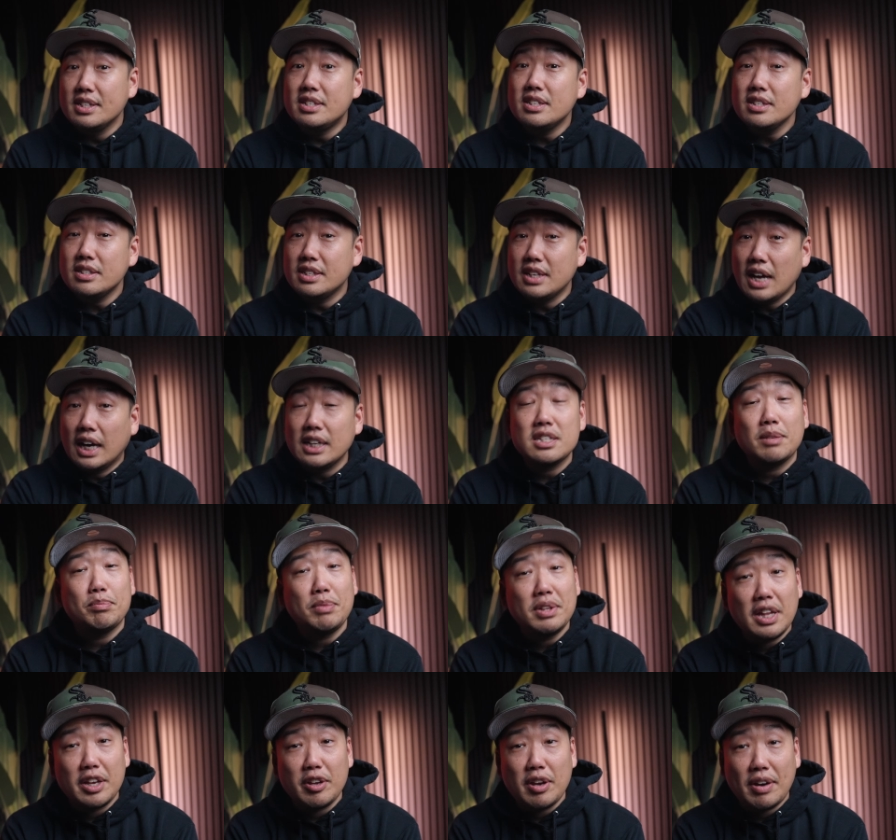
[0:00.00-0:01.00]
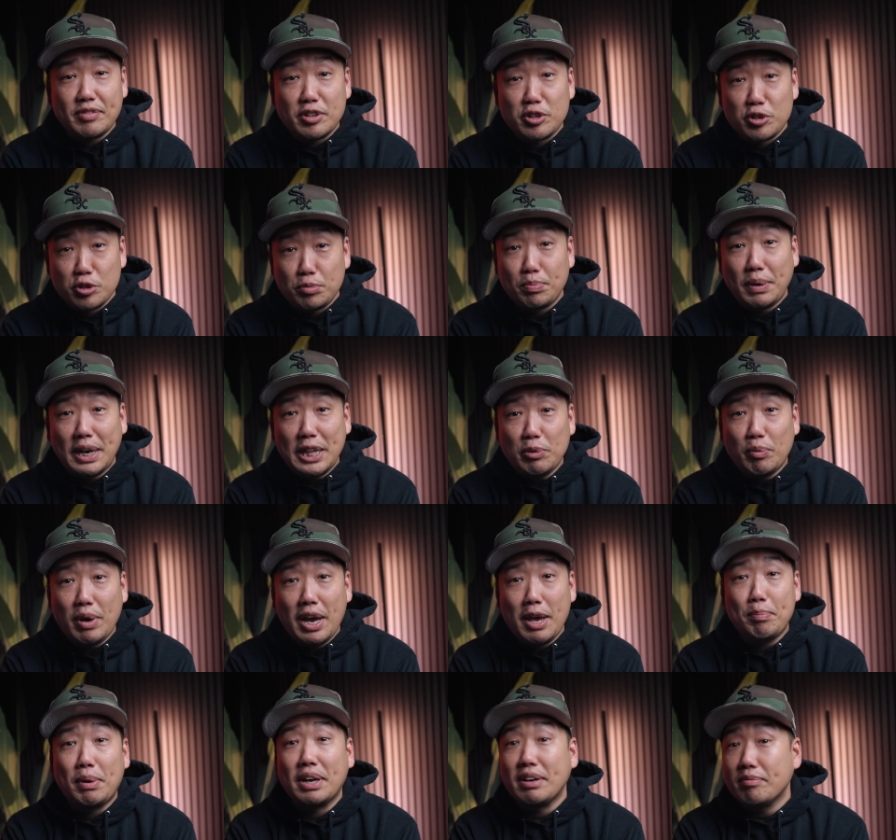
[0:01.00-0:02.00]
This is not something that you have to do, by the
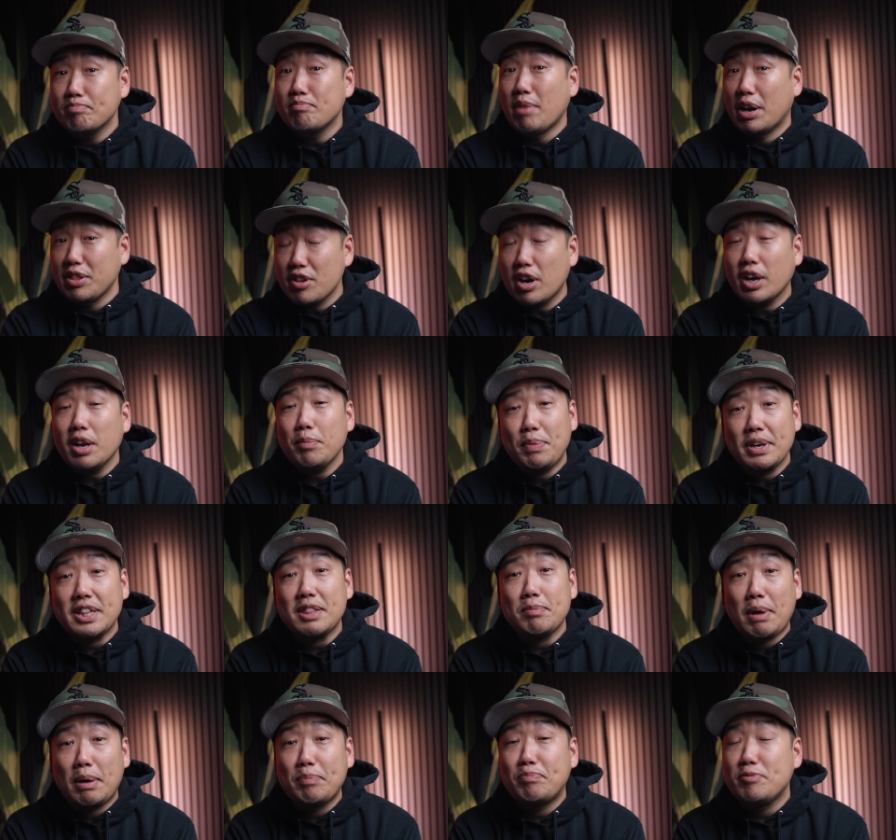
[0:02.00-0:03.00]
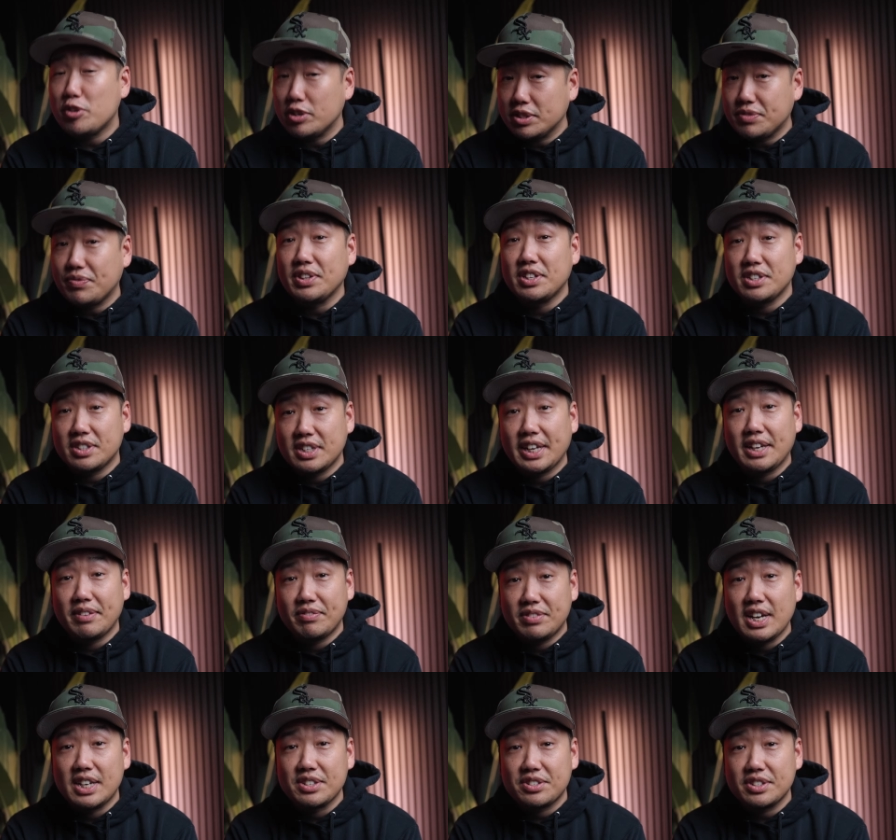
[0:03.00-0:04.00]
way, but I thought I would pick them up just for the sake of
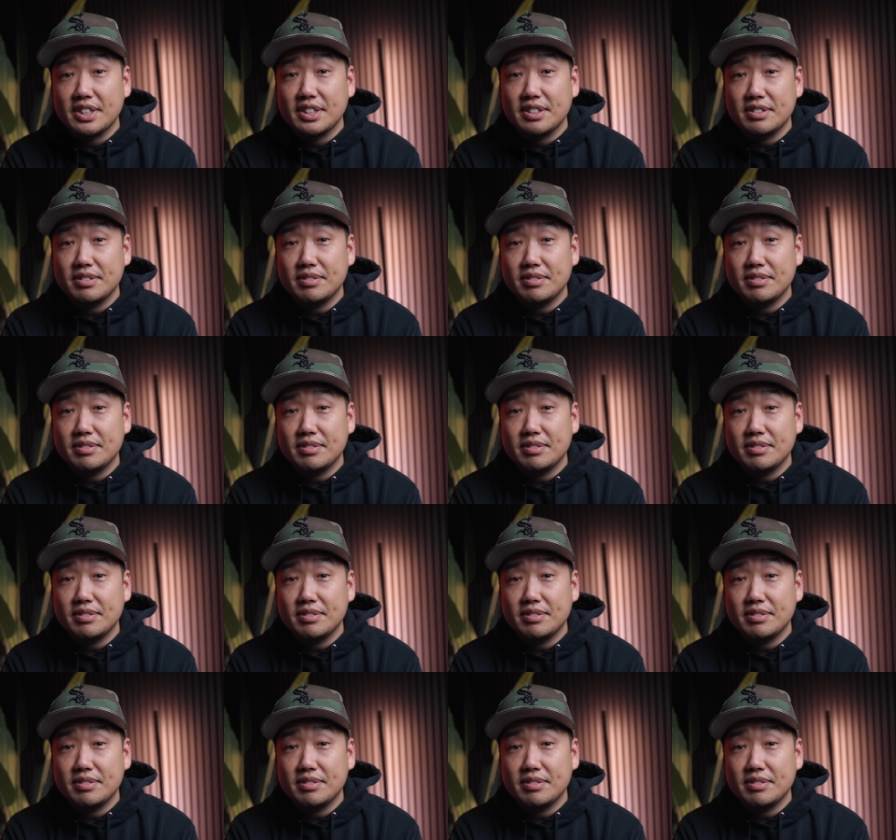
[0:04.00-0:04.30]
testing.